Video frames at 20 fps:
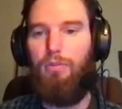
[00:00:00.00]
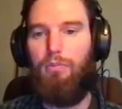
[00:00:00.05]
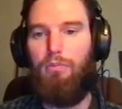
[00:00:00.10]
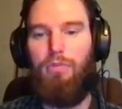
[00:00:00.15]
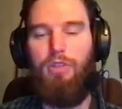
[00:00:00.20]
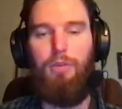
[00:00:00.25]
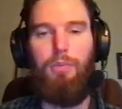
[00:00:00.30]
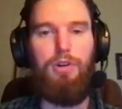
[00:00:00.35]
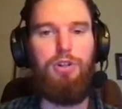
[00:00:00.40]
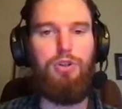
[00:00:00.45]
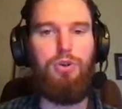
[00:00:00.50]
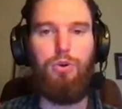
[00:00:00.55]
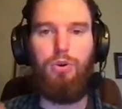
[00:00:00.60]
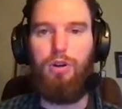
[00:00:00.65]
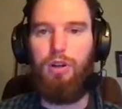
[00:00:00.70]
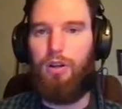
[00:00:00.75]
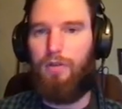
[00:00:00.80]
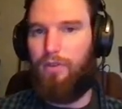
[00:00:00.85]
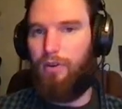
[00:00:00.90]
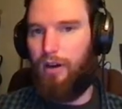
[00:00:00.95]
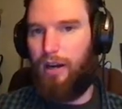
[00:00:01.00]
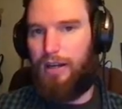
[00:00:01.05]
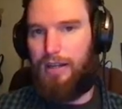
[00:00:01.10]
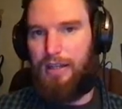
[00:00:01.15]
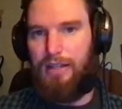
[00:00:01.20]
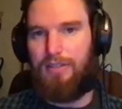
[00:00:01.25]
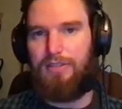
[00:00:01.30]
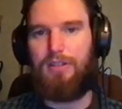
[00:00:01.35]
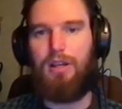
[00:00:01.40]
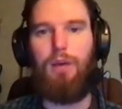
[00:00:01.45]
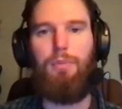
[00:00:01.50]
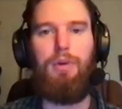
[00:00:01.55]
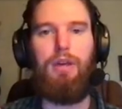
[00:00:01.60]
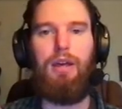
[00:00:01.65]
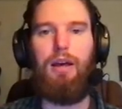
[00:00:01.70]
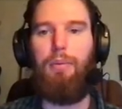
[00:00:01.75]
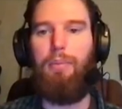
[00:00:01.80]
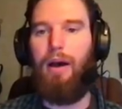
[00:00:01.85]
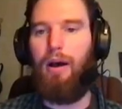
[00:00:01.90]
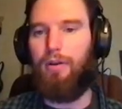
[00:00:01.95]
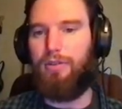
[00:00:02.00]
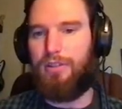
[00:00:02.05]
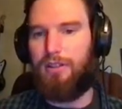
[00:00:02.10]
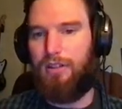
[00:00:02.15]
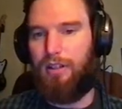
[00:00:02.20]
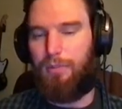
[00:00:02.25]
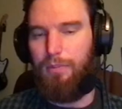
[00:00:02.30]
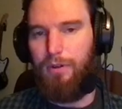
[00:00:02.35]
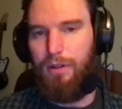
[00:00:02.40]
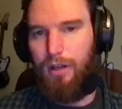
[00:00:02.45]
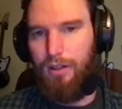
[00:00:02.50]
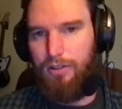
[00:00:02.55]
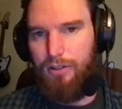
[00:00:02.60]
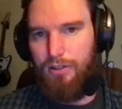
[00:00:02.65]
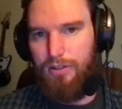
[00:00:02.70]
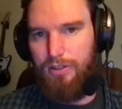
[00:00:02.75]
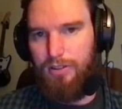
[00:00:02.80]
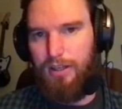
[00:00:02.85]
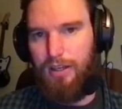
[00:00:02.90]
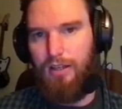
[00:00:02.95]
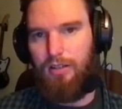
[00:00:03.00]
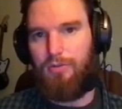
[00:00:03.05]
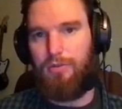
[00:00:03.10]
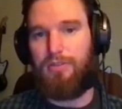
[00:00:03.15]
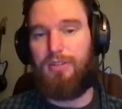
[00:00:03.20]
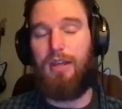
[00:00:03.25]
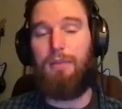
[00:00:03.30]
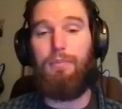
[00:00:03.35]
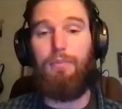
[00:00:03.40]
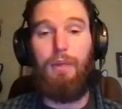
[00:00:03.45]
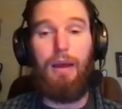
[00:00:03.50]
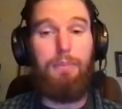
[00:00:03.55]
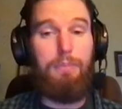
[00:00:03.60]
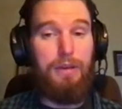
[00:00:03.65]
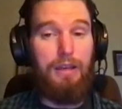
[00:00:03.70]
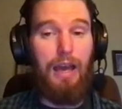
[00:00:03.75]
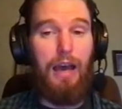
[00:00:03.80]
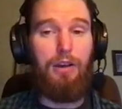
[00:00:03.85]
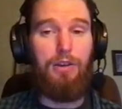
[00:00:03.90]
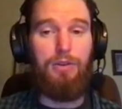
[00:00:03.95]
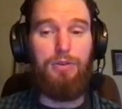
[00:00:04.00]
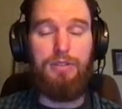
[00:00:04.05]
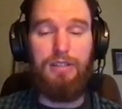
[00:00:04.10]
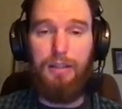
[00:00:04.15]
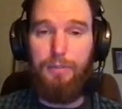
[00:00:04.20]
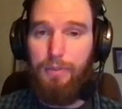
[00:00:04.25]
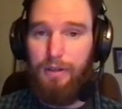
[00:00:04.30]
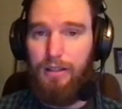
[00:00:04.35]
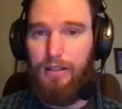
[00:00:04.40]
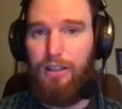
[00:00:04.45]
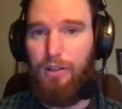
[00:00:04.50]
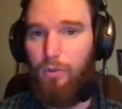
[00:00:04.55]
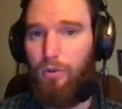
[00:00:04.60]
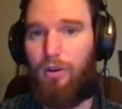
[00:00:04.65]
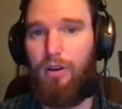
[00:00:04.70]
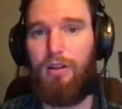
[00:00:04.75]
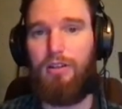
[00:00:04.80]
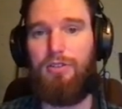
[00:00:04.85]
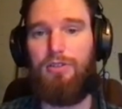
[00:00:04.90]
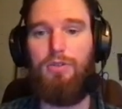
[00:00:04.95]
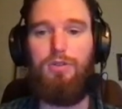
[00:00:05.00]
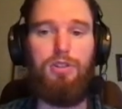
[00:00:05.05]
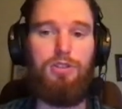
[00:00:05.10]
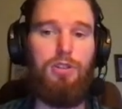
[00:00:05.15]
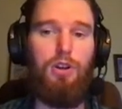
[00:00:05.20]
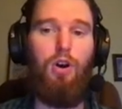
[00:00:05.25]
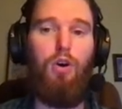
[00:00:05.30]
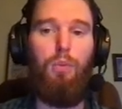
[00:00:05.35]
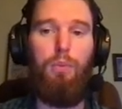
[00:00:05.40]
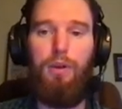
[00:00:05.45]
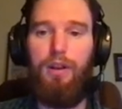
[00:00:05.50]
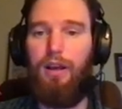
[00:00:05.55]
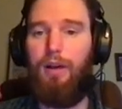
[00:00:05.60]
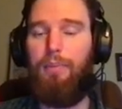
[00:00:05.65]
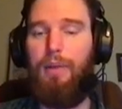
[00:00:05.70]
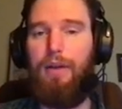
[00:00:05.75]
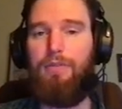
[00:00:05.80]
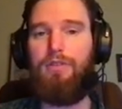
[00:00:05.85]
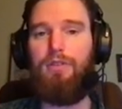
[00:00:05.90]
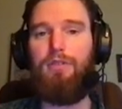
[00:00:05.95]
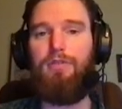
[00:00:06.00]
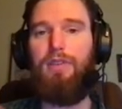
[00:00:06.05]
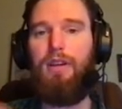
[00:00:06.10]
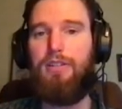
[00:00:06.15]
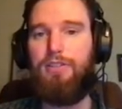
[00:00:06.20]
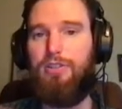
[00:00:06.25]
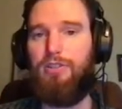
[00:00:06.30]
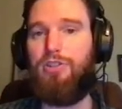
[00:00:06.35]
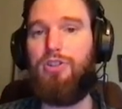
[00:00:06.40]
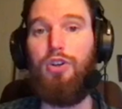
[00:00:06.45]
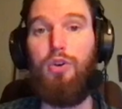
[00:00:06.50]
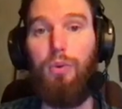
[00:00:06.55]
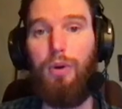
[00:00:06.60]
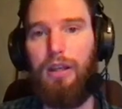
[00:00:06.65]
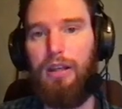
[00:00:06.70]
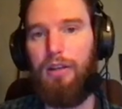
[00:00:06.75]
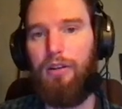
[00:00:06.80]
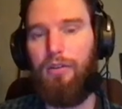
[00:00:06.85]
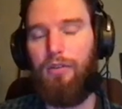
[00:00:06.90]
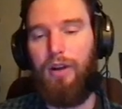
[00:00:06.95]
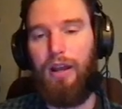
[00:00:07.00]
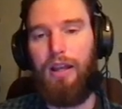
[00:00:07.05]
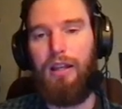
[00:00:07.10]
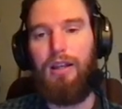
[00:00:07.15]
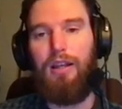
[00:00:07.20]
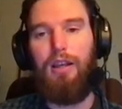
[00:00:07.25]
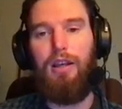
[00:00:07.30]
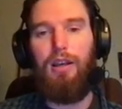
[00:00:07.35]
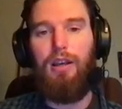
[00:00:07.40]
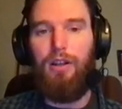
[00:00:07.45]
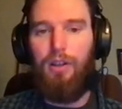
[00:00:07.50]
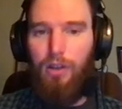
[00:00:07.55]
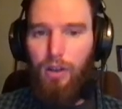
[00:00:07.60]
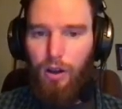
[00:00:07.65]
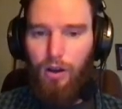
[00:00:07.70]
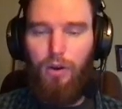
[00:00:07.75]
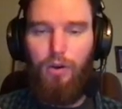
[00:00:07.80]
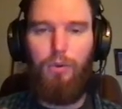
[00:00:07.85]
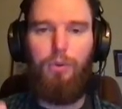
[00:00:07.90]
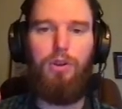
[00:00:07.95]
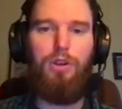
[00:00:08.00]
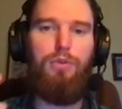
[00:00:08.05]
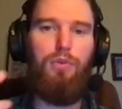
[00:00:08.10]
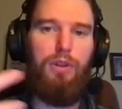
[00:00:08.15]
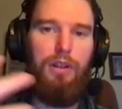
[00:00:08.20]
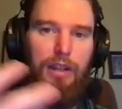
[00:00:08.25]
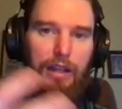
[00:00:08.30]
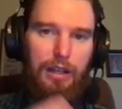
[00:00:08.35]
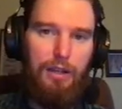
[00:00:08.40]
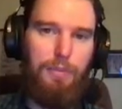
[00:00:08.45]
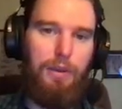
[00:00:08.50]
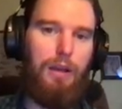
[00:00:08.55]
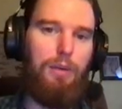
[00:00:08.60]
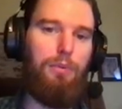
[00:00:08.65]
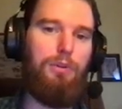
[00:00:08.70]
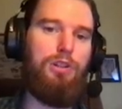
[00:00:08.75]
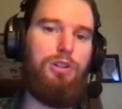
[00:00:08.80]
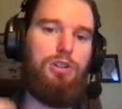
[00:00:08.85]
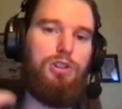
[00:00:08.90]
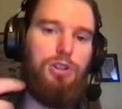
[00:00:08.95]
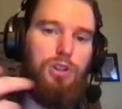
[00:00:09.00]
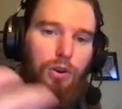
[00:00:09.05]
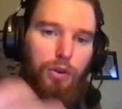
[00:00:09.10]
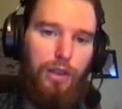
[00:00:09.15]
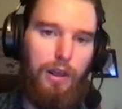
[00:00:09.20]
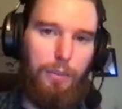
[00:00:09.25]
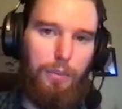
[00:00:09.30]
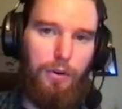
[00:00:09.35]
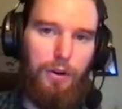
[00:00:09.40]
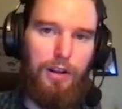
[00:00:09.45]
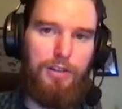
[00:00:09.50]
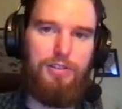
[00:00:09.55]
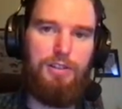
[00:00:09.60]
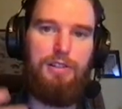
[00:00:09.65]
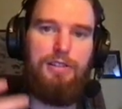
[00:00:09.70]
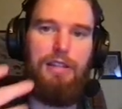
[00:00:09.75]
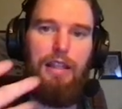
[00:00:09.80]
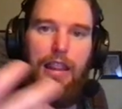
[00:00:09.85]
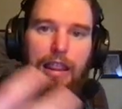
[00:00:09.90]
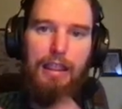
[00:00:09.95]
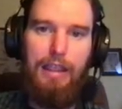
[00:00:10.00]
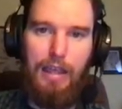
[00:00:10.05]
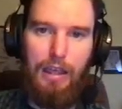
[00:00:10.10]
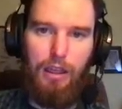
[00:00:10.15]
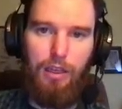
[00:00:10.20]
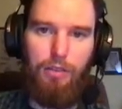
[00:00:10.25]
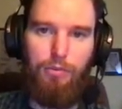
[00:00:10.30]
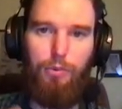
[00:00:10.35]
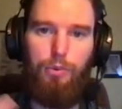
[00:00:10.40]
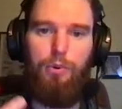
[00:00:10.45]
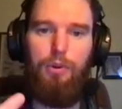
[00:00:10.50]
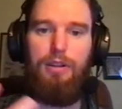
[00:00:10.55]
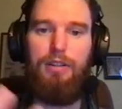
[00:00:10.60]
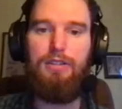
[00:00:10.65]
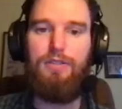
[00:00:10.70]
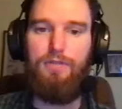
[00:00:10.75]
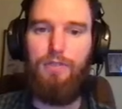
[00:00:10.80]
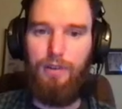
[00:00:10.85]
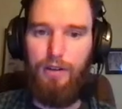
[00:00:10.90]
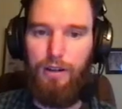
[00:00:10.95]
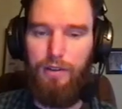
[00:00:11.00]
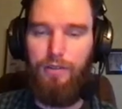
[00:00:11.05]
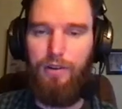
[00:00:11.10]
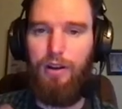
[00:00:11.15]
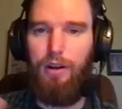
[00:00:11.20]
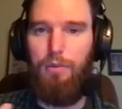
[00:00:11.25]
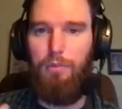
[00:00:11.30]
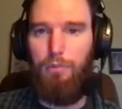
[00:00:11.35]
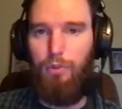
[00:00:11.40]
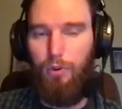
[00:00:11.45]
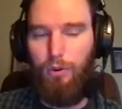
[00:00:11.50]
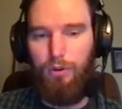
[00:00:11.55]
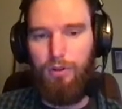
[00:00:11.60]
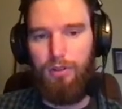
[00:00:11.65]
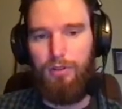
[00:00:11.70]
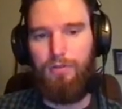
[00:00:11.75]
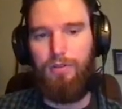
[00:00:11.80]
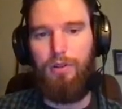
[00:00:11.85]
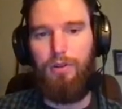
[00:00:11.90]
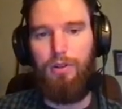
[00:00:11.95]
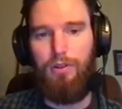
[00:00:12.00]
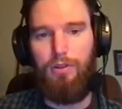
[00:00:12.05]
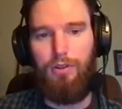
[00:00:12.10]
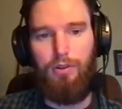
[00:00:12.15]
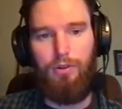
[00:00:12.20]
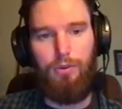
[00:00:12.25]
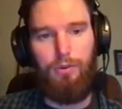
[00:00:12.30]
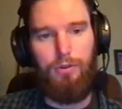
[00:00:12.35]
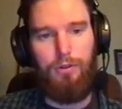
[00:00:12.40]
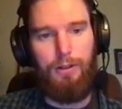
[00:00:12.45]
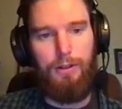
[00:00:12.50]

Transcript: the majority of your ideas coming about in the production stage, which that might be how you typically work, is you just open up After Effects and do it, right? No, you really need to be able to show that process and think through it. It's very, very important for you to do.